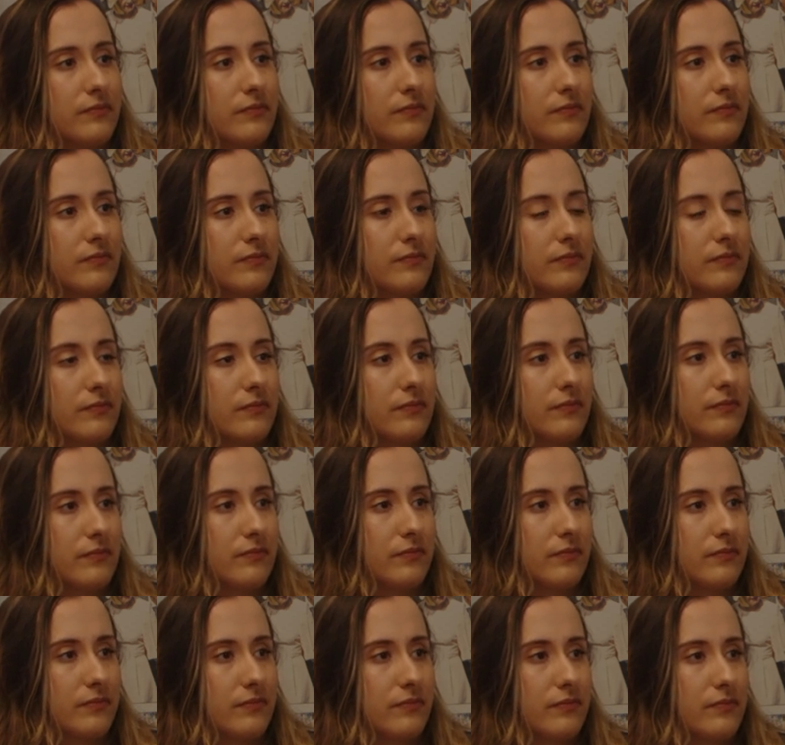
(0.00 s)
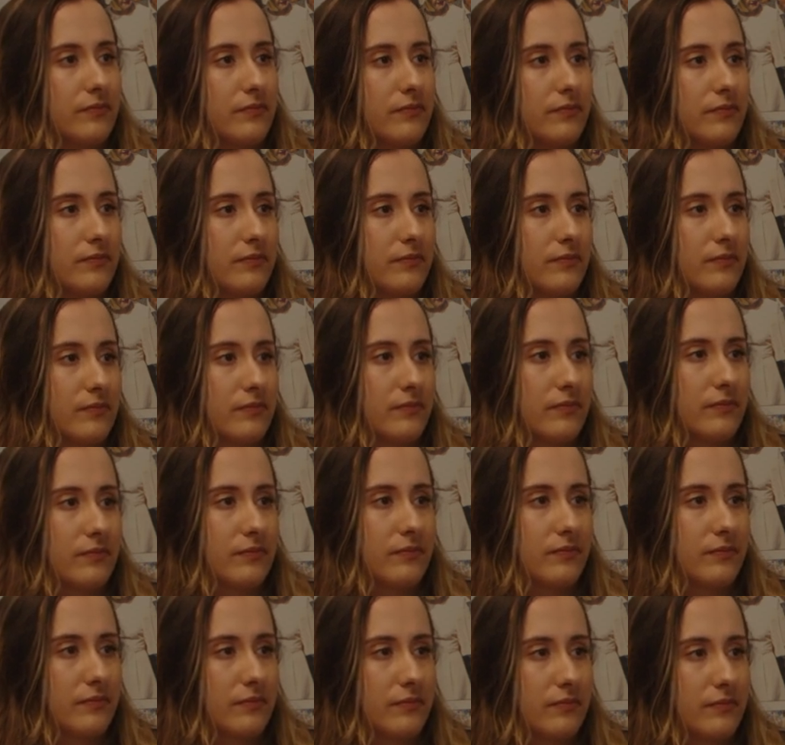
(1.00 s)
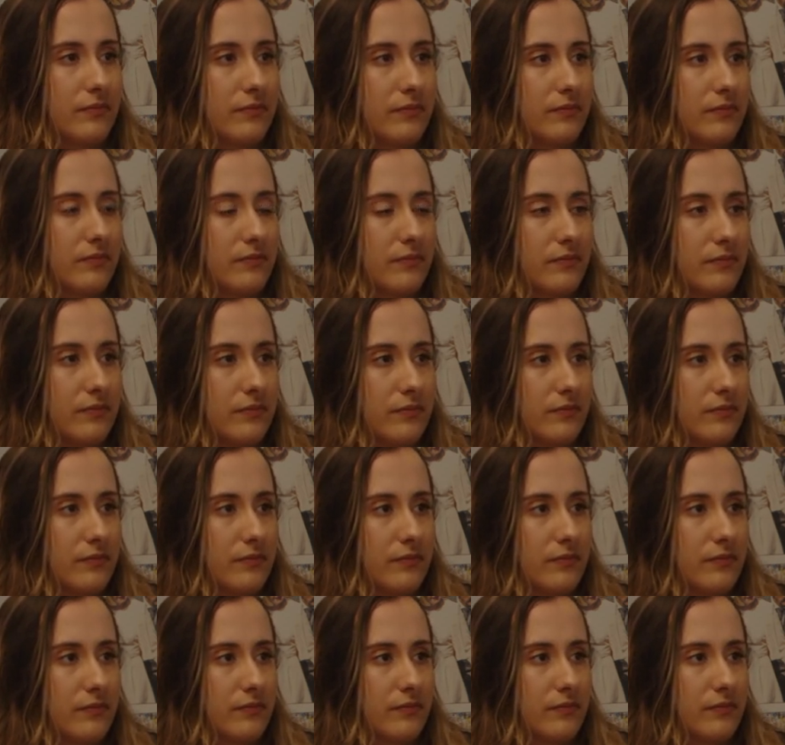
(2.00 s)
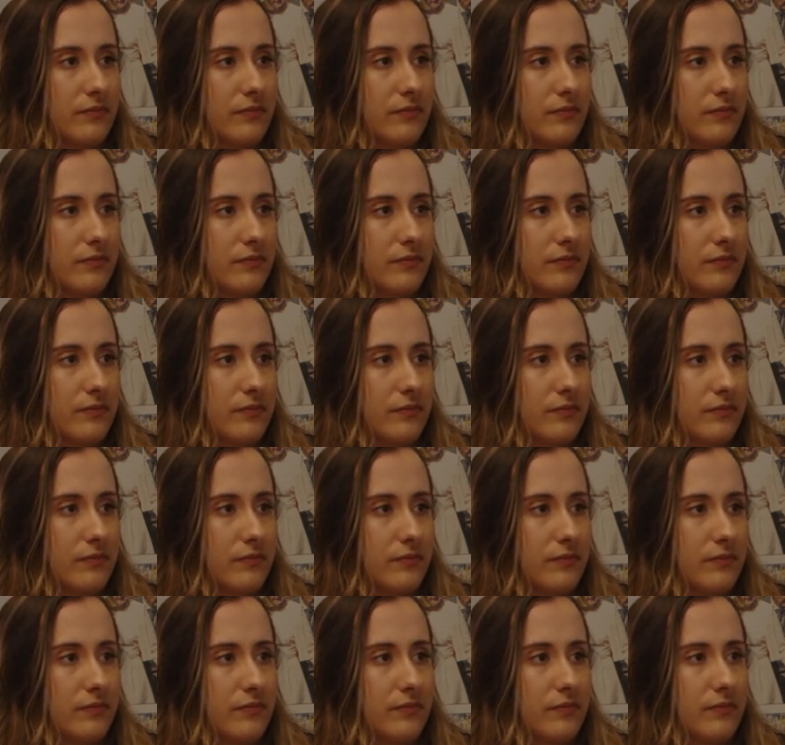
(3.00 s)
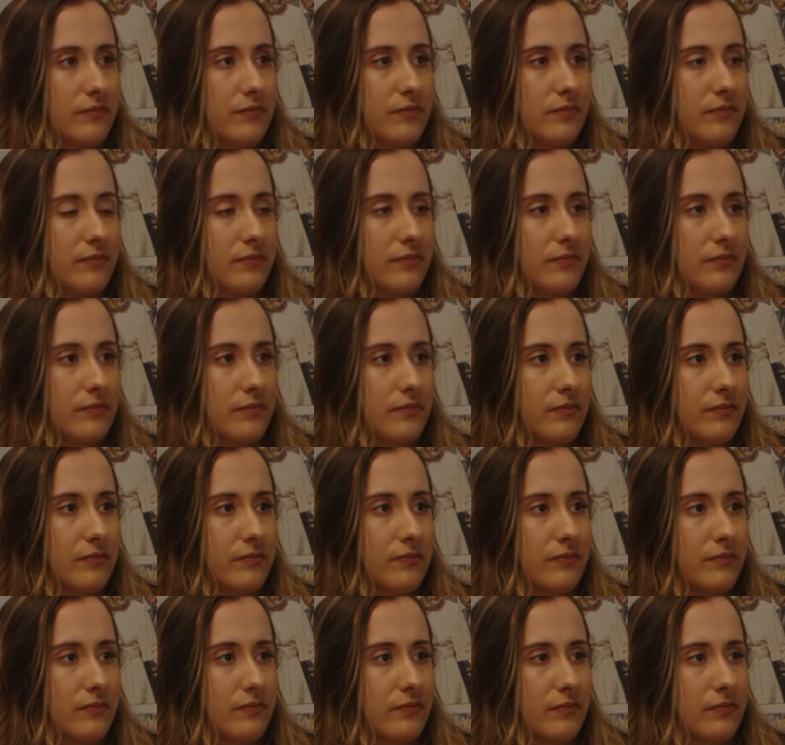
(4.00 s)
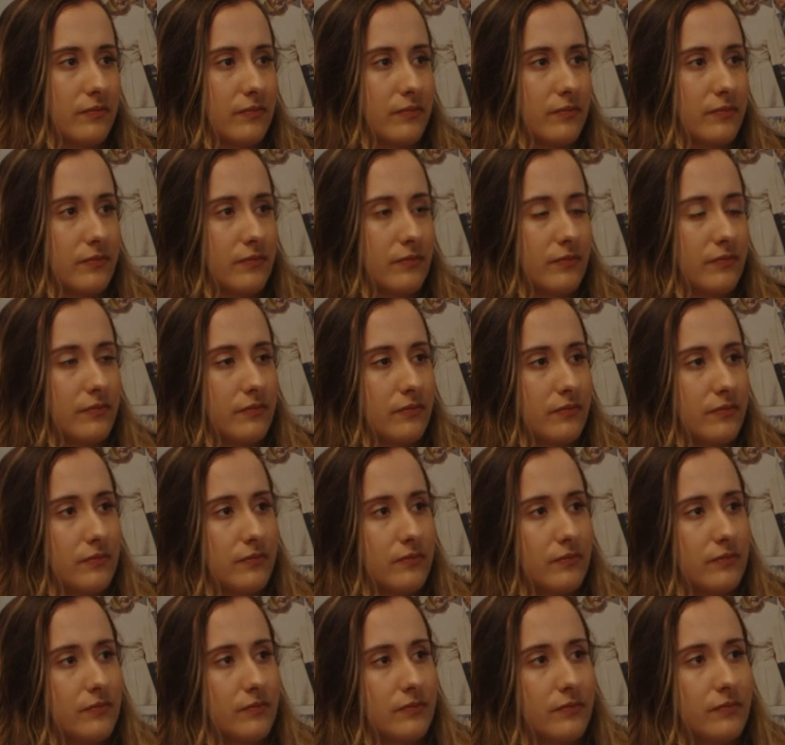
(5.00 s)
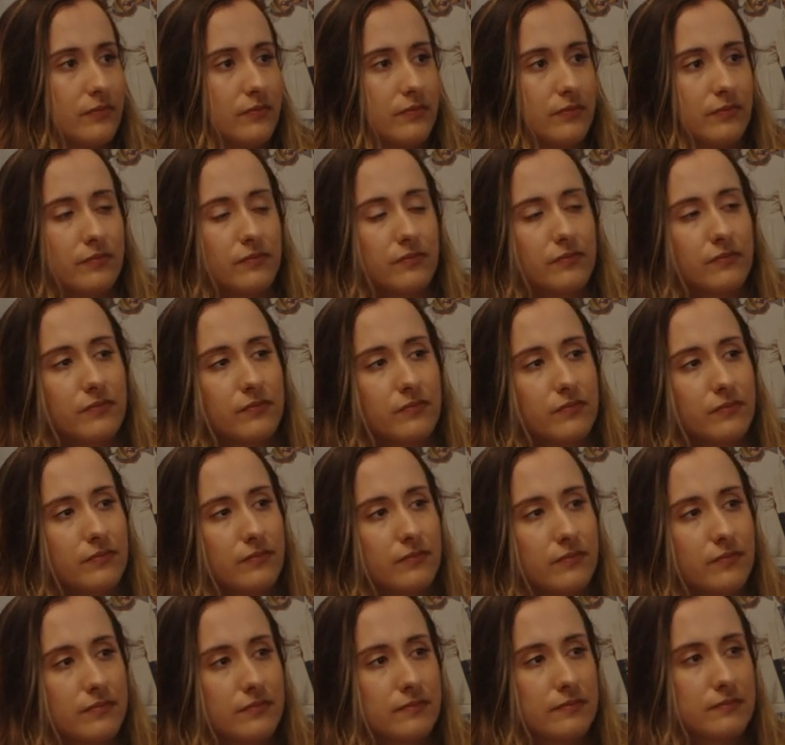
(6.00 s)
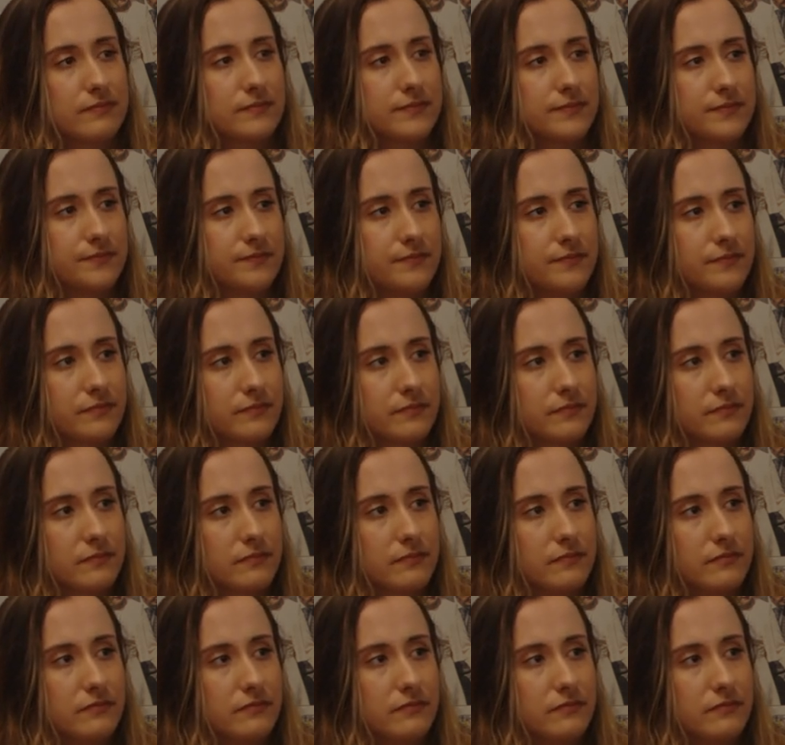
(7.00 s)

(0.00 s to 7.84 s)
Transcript: (silent)